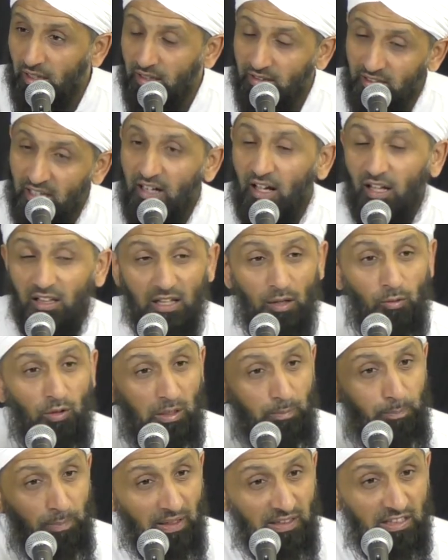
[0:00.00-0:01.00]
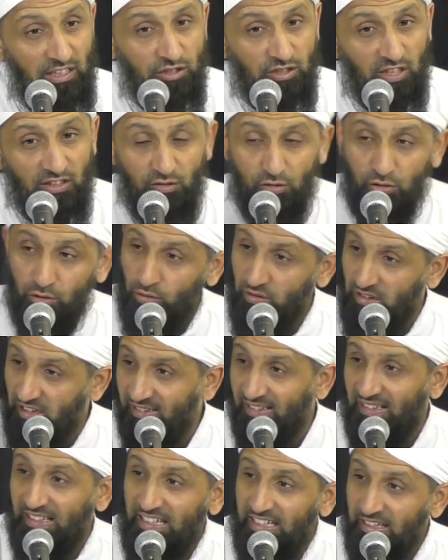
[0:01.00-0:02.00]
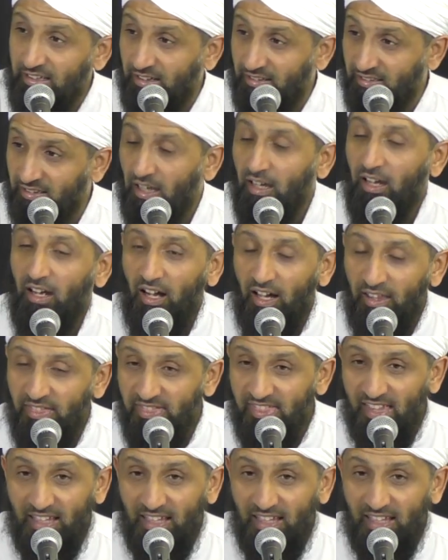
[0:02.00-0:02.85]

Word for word: then Allah will punish us through these leaders, and